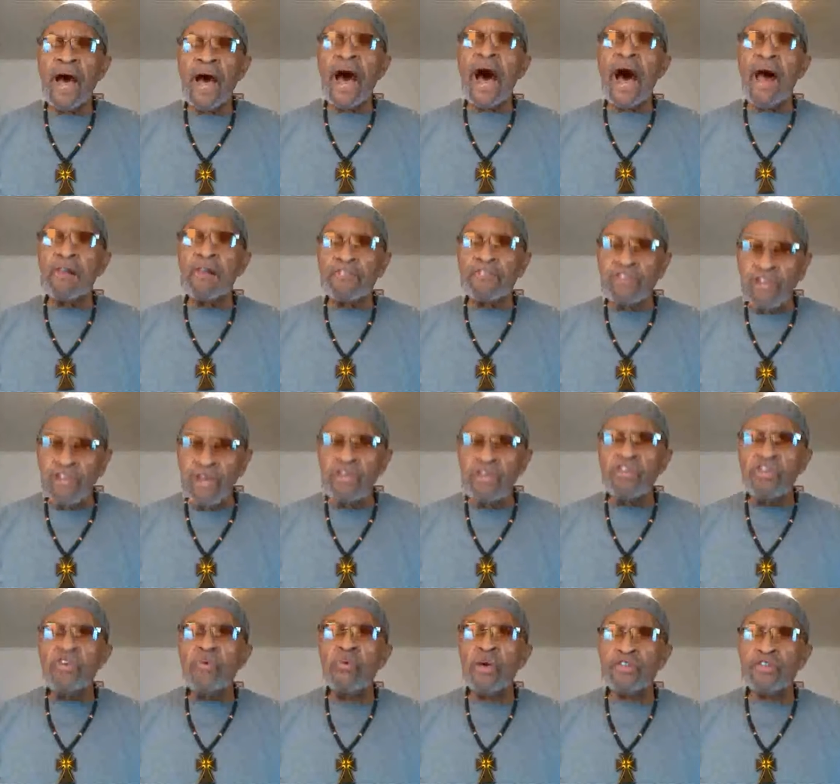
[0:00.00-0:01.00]
I'll tell
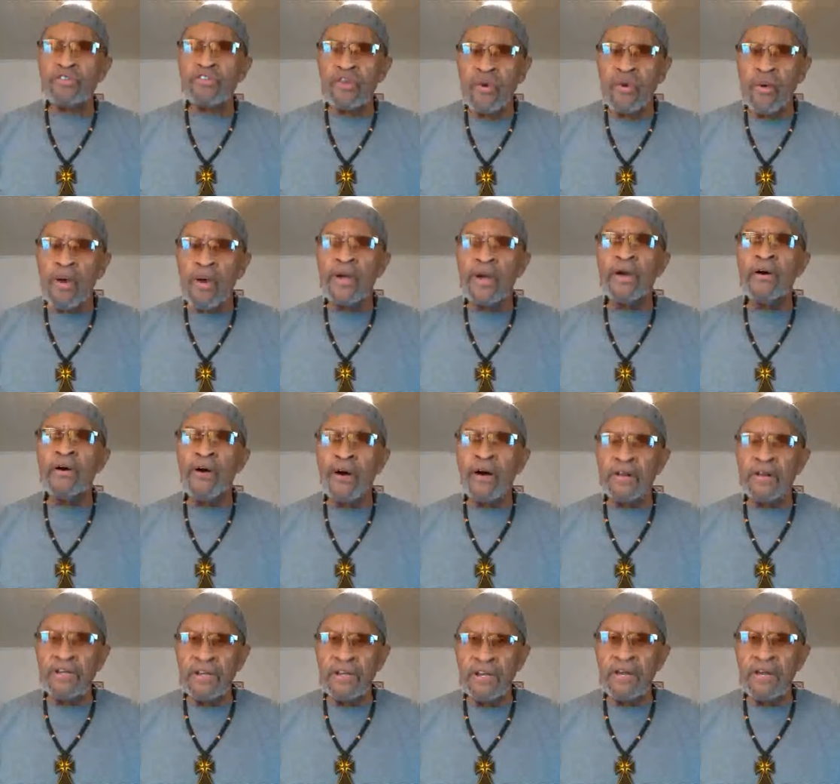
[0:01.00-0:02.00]
you what's going
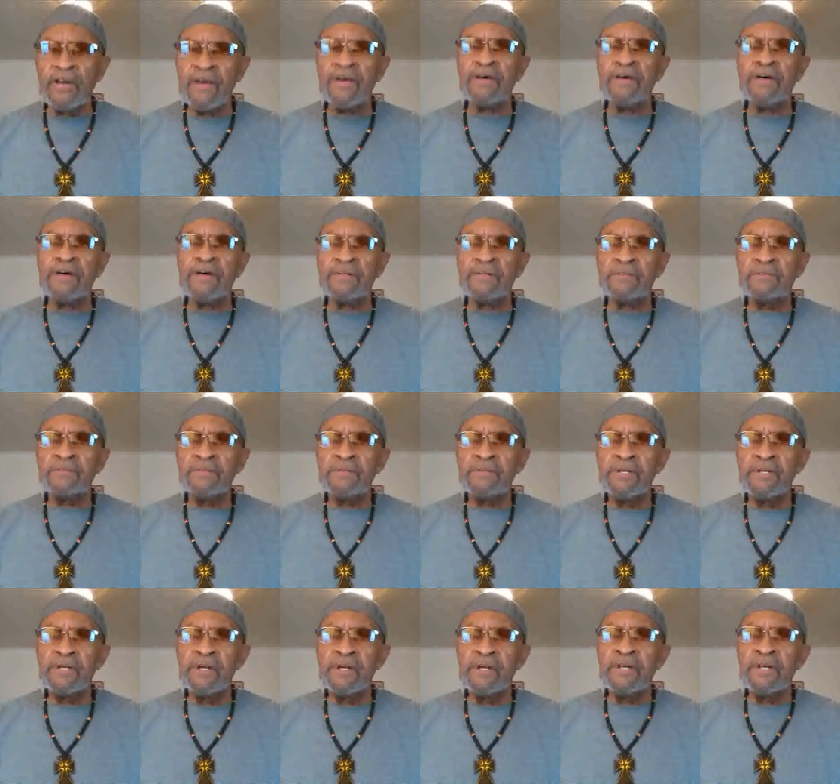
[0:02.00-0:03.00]
on here.
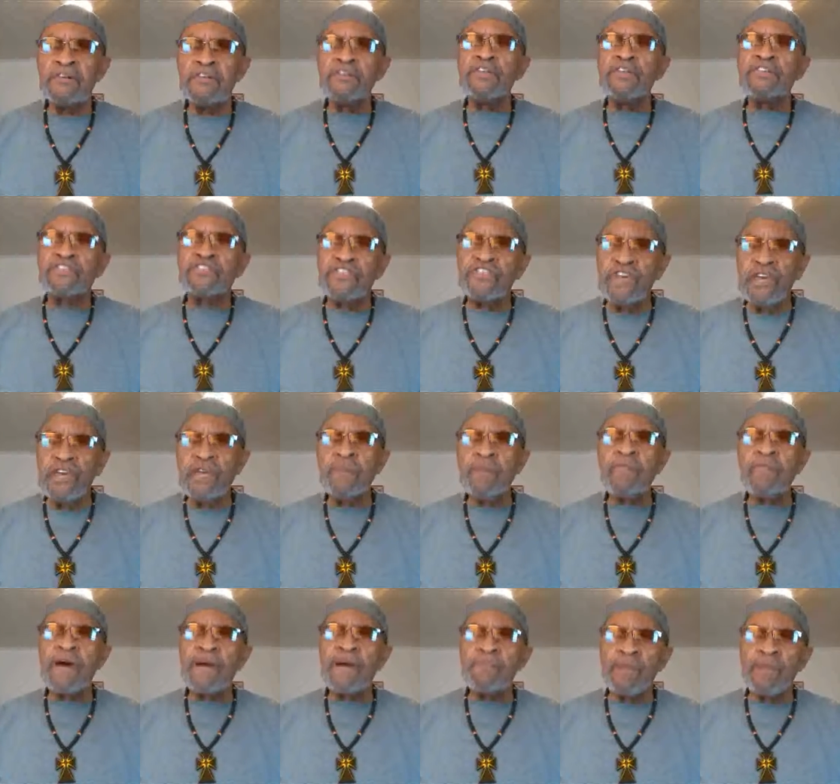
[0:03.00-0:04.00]
You see,
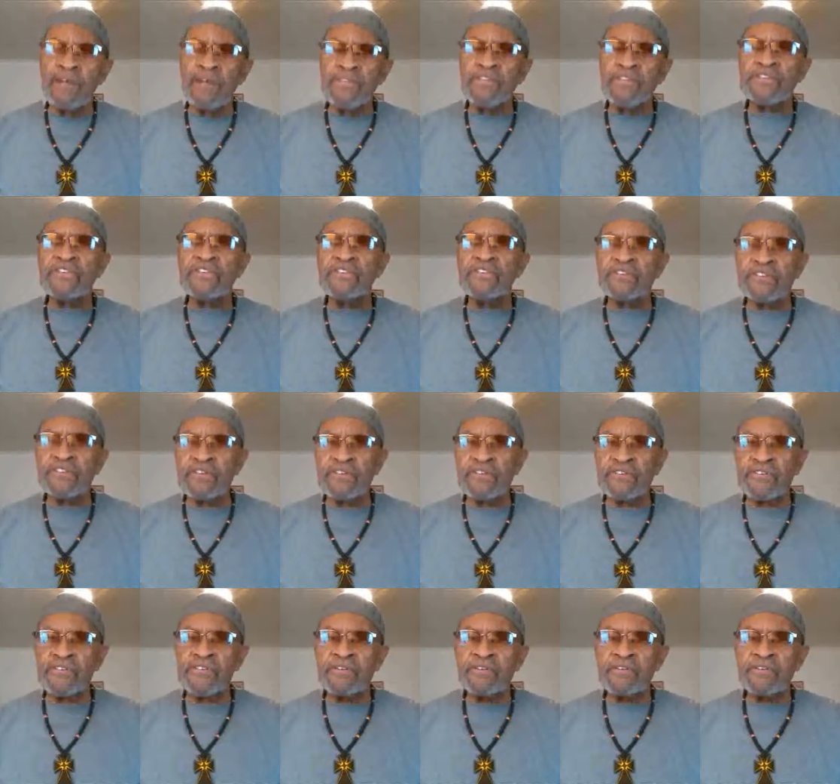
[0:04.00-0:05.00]
my brothers and
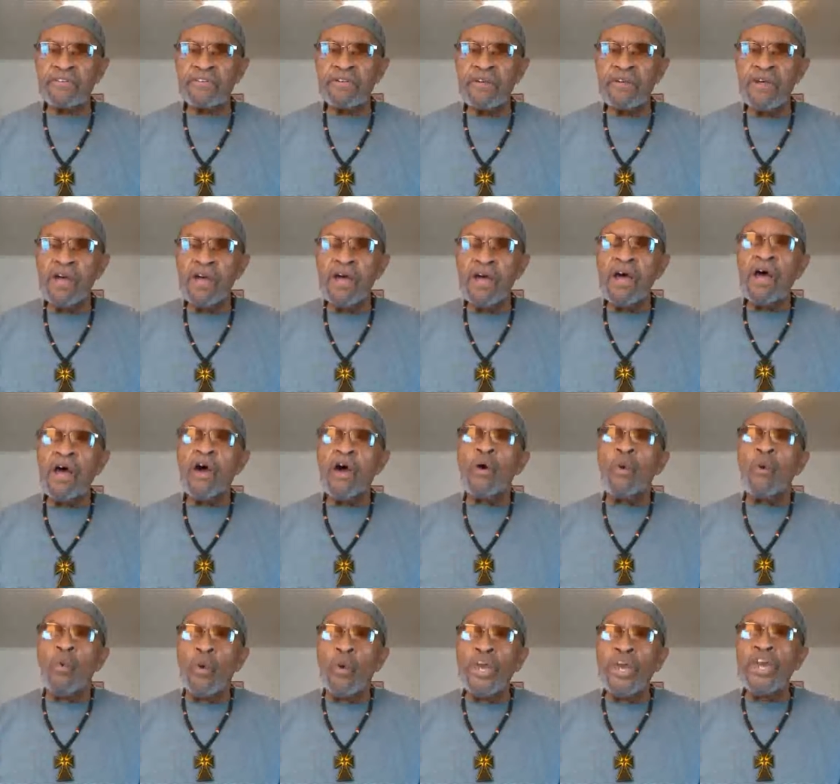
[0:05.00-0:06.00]
sisters,
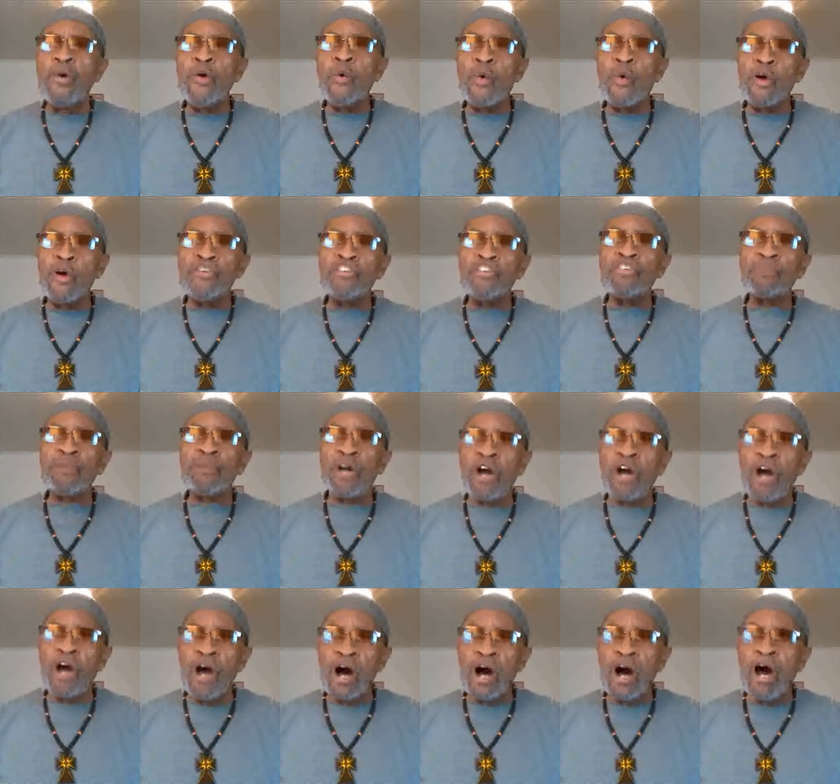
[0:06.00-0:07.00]
we worship a
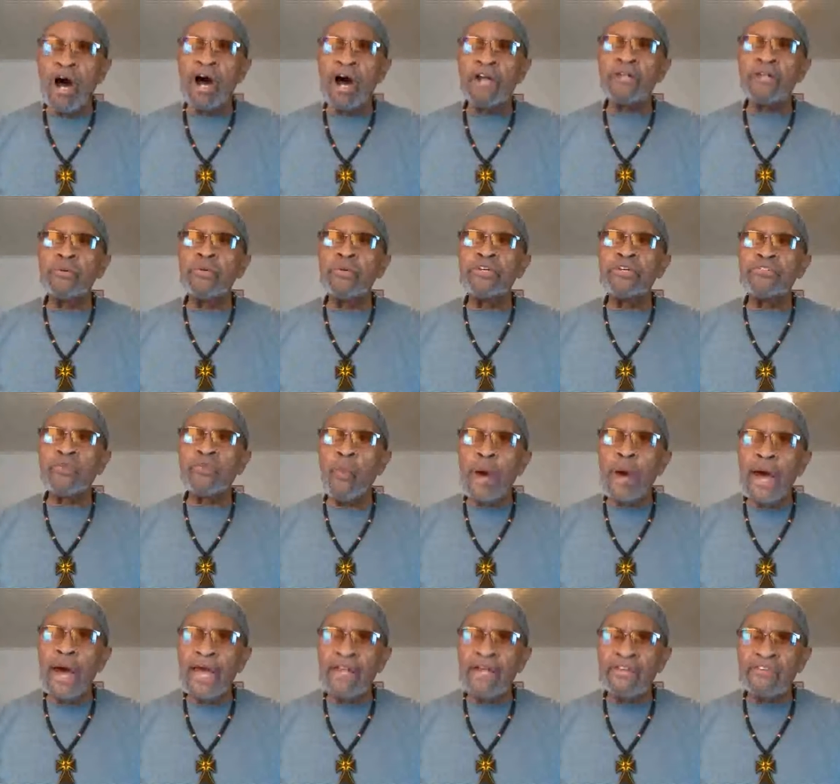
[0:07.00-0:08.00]
God who is
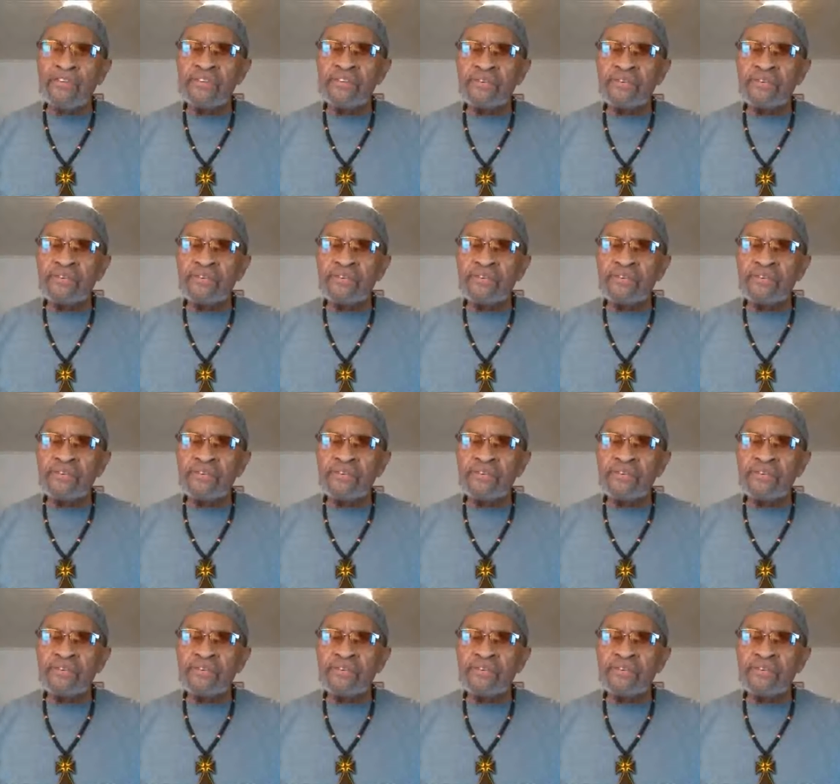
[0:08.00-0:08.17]
white.